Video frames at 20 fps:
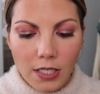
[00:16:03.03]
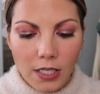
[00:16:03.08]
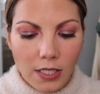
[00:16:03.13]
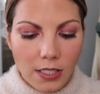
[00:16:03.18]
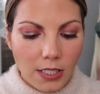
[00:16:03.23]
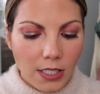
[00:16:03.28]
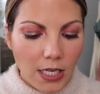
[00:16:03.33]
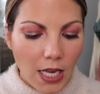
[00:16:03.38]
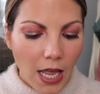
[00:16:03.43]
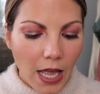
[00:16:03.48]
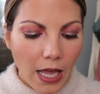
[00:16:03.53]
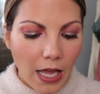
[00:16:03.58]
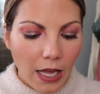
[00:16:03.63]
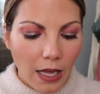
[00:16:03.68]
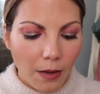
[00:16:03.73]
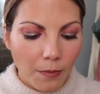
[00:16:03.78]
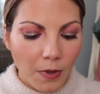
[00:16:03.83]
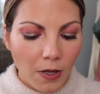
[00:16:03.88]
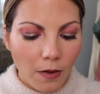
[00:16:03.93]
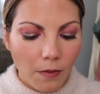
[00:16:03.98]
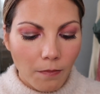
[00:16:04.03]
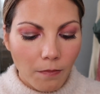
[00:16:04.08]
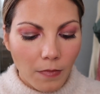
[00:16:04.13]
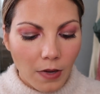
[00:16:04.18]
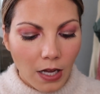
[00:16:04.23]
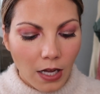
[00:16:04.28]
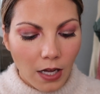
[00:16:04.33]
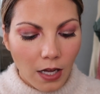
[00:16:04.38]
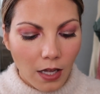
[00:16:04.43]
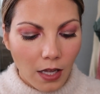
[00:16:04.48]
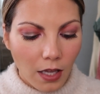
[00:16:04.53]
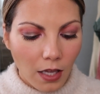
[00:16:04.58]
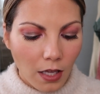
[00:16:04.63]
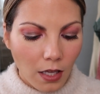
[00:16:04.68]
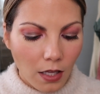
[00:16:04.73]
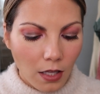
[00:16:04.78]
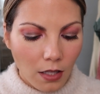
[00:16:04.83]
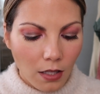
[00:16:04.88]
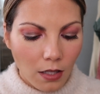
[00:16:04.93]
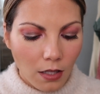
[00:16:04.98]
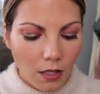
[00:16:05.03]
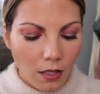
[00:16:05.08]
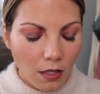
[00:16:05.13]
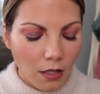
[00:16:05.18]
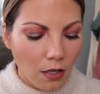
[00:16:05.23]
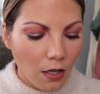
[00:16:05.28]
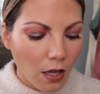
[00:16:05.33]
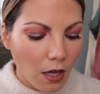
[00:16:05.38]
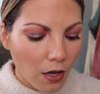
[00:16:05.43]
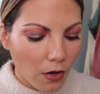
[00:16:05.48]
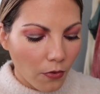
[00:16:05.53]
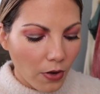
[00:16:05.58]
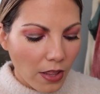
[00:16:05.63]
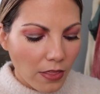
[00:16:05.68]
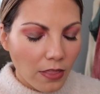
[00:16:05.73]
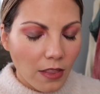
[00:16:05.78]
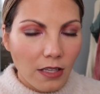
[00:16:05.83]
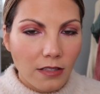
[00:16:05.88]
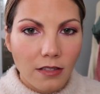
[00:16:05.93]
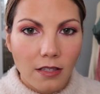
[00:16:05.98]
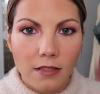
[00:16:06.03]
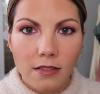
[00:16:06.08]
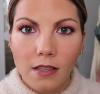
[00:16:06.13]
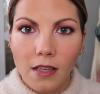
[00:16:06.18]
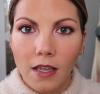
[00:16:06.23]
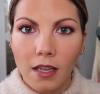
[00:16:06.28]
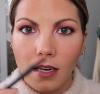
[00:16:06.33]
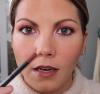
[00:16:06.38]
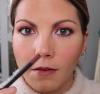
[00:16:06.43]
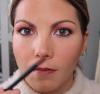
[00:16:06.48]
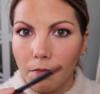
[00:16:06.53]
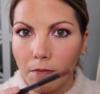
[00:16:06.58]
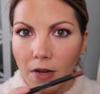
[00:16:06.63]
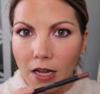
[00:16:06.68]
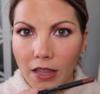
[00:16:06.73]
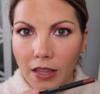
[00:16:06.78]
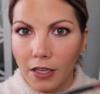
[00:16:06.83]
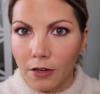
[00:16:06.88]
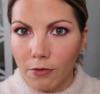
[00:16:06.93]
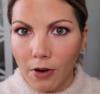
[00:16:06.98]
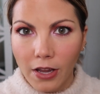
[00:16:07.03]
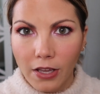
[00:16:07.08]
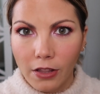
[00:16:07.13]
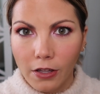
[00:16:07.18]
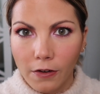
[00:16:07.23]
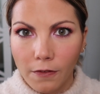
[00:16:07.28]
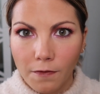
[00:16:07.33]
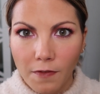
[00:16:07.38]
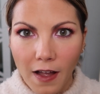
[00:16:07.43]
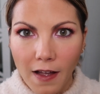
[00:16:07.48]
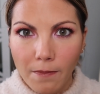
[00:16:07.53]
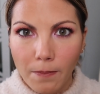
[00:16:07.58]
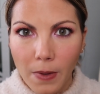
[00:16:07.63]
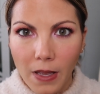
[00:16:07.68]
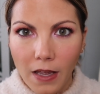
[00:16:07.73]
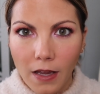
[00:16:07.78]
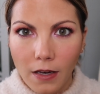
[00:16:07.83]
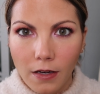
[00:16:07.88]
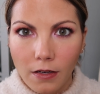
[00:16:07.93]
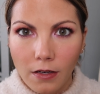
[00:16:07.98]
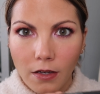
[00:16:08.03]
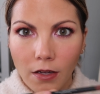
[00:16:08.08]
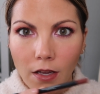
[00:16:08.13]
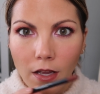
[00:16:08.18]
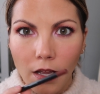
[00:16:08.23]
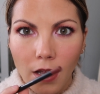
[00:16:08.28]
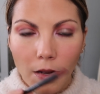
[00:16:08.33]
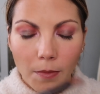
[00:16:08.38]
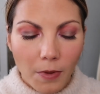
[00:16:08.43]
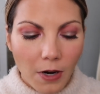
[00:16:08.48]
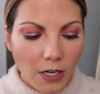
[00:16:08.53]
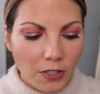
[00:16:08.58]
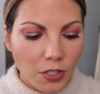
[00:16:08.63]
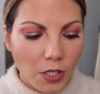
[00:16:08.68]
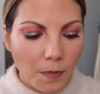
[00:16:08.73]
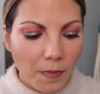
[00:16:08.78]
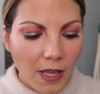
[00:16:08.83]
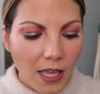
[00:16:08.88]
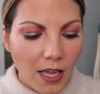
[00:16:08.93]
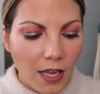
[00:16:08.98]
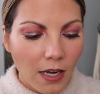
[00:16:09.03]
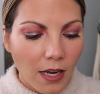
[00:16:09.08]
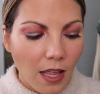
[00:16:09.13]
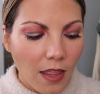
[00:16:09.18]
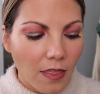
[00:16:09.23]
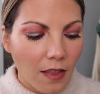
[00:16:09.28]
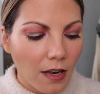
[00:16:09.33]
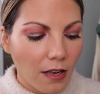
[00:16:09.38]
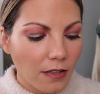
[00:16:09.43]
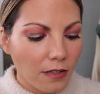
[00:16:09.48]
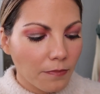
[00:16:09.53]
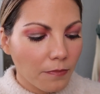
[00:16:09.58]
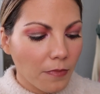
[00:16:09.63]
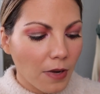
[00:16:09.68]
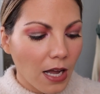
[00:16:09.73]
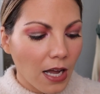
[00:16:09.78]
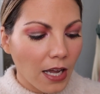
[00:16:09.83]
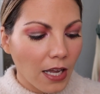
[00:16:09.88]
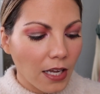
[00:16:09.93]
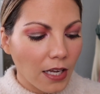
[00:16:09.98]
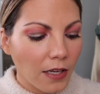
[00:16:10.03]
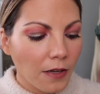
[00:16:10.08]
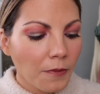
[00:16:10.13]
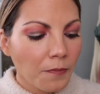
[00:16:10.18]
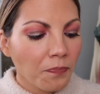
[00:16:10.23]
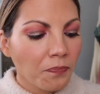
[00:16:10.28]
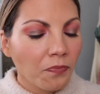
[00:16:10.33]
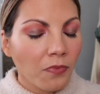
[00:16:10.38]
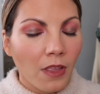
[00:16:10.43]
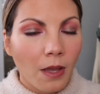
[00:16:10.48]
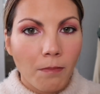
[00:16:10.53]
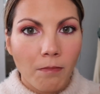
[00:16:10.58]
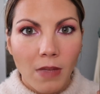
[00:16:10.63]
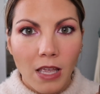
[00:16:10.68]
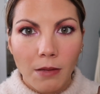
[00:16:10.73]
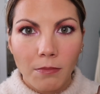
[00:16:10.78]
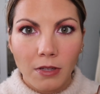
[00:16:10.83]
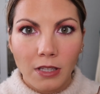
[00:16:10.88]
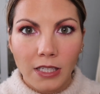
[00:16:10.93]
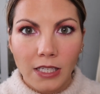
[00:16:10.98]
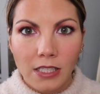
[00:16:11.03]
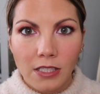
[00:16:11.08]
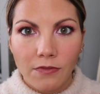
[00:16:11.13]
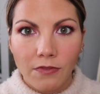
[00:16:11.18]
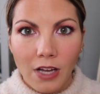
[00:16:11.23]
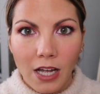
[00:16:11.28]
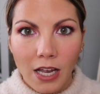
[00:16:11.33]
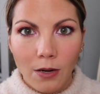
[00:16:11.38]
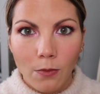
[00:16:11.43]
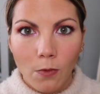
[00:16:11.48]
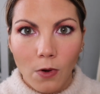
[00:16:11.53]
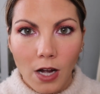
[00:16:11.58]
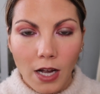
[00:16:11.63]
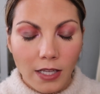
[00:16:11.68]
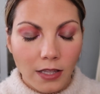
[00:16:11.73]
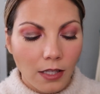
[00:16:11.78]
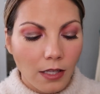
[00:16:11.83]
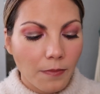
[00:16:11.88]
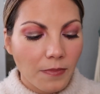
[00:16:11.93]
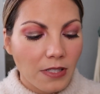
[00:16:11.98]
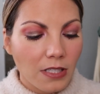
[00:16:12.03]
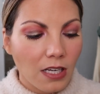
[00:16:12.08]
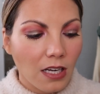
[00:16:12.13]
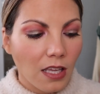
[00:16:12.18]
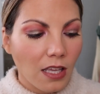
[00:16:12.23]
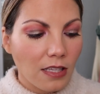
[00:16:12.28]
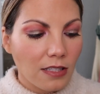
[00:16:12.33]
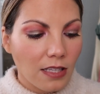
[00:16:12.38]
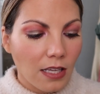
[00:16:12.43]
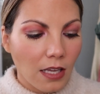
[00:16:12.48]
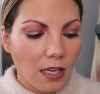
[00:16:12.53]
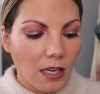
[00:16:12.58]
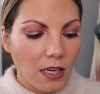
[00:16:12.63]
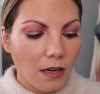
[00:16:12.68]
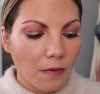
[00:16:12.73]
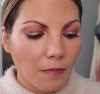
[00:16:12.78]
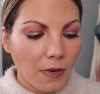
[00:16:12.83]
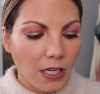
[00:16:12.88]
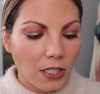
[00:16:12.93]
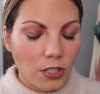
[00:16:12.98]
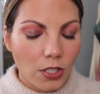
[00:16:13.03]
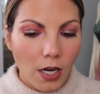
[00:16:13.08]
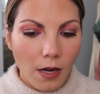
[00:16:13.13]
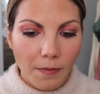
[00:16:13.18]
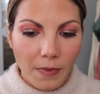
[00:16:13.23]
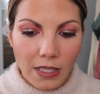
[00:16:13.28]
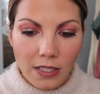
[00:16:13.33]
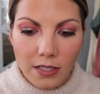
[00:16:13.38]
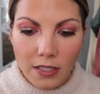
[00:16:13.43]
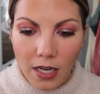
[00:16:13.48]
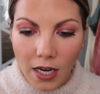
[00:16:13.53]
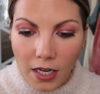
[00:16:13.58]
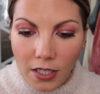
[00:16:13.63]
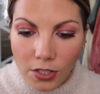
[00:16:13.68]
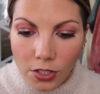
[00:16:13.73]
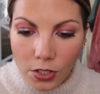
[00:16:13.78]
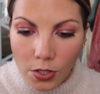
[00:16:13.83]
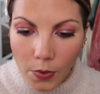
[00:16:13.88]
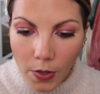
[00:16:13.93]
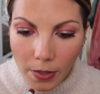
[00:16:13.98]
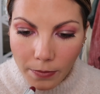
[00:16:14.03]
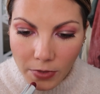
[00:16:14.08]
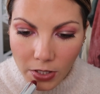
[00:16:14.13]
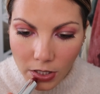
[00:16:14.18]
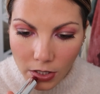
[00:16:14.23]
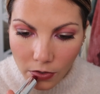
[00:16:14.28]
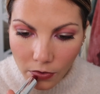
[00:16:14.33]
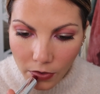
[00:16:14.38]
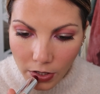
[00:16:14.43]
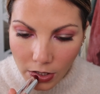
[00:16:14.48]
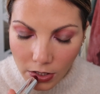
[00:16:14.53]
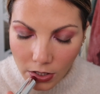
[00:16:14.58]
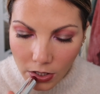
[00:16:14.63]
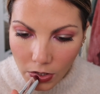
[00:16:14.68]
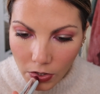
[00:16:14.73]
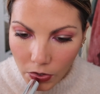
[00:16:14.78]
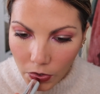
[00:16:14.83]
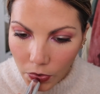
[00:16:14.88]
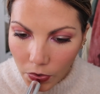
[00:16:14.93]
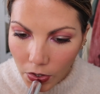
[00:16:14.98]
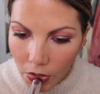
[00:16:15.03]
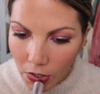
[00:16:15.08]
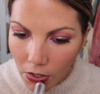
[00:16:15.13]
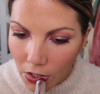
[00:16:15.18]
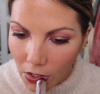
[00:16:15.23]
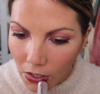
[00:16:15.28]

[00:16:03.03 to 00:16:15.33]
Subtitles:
to dab my, oh, and this is in my like regular 5-pan project pan, and then my Maybelline Divine Wine lipstick is in my Shop My Stash. So I'm just going to